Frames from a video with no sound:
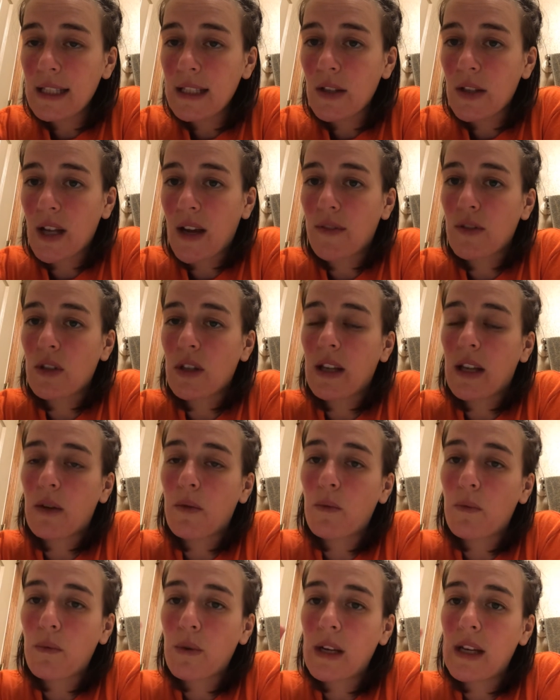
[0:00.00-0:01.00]
So they have to like
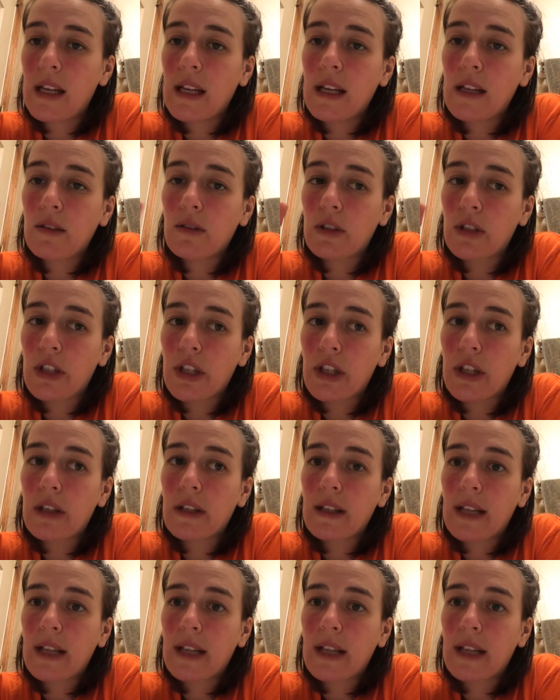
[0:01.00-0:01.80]
relearn,